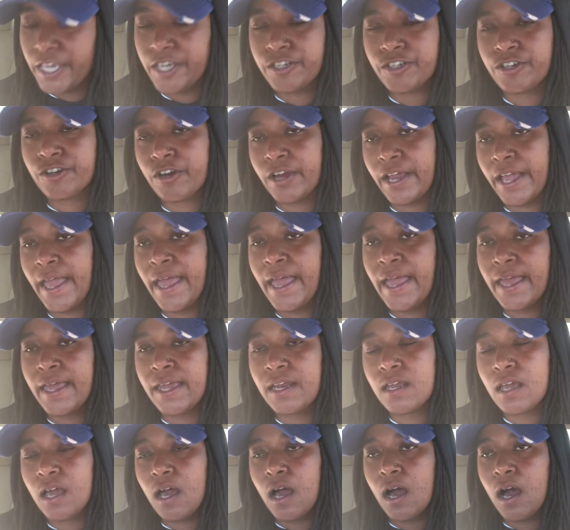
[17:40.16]
in your
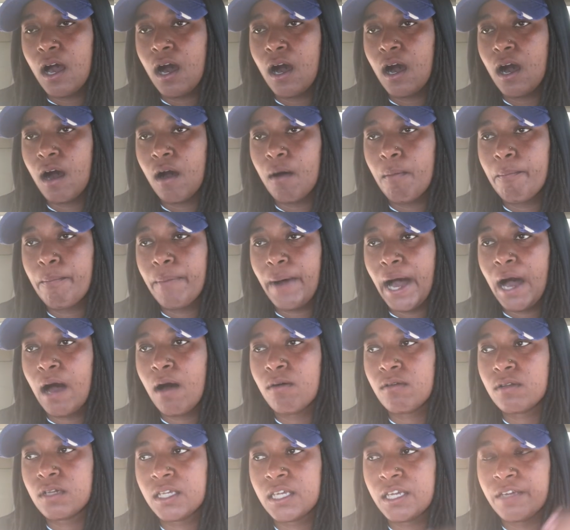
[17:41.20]
head
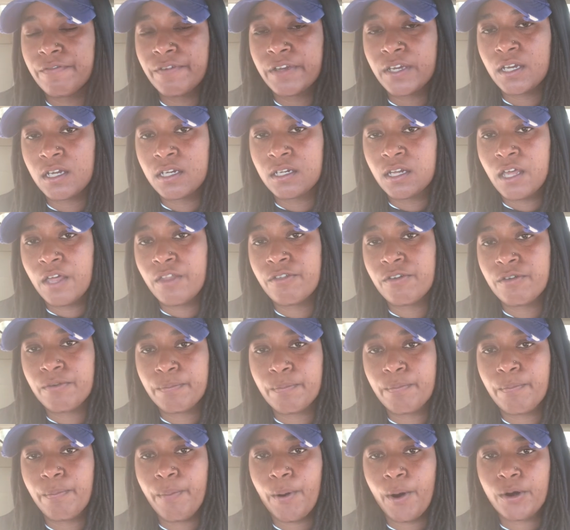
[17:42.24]
about leaving another
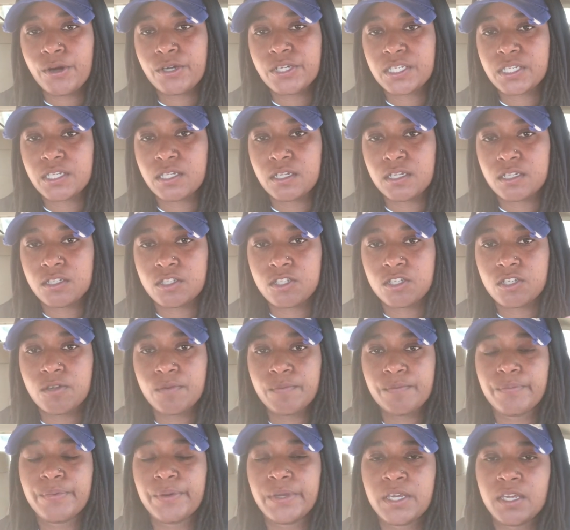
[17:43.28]
person to
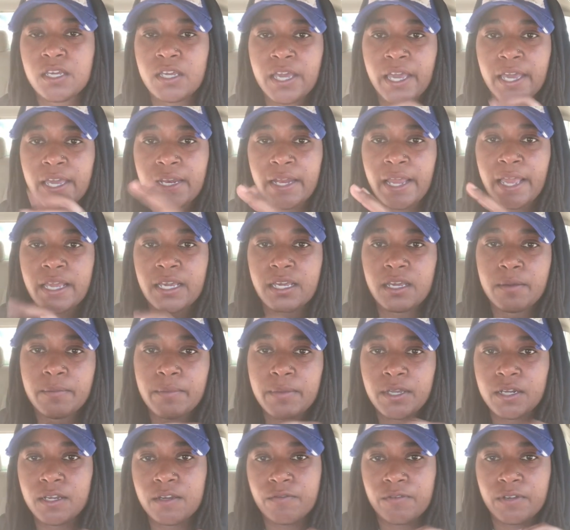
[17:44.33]
be in a
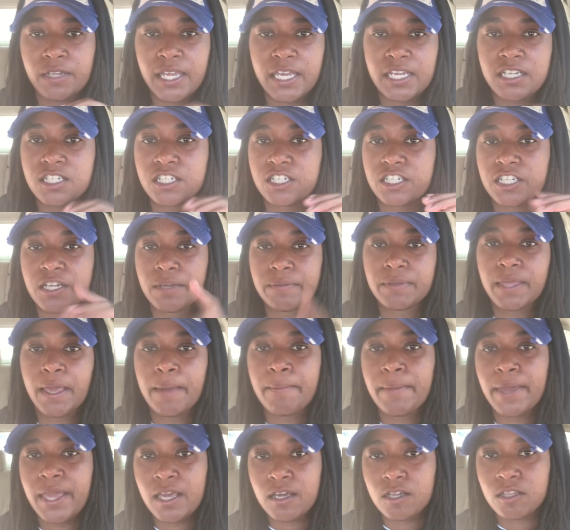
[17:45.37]
committed relationship that
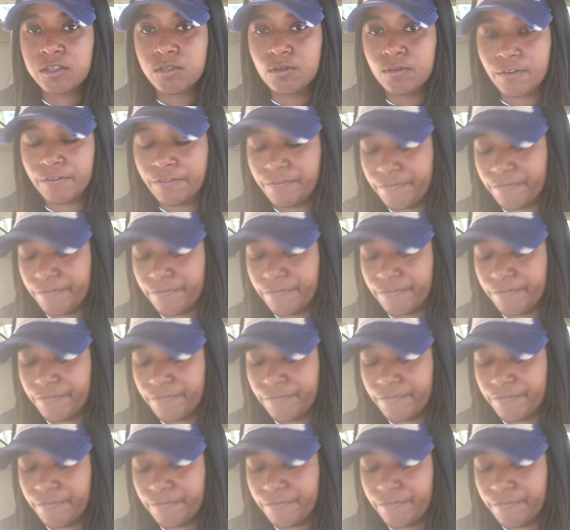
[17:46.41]
may include a